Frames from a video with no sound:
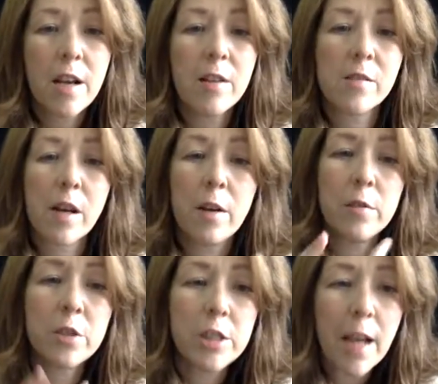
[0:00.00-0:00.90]
So
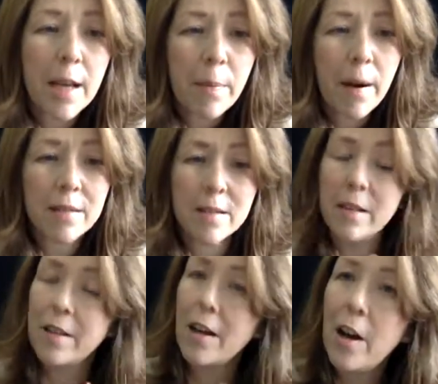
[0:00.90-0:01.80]
shea
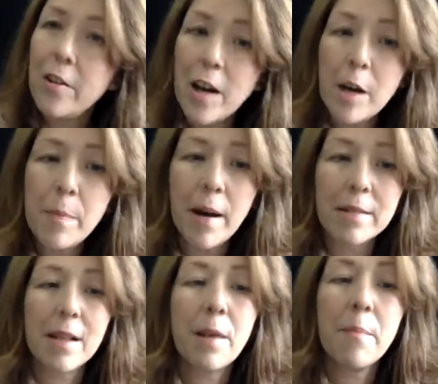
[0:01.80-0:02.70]
butter, cocoa
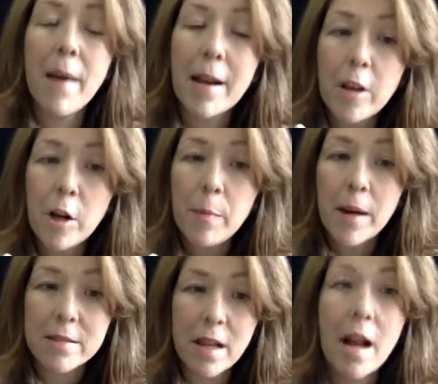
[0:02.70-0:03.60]
butter, mango
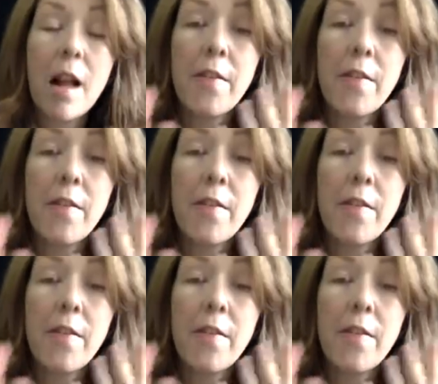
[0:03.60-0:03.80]
butter,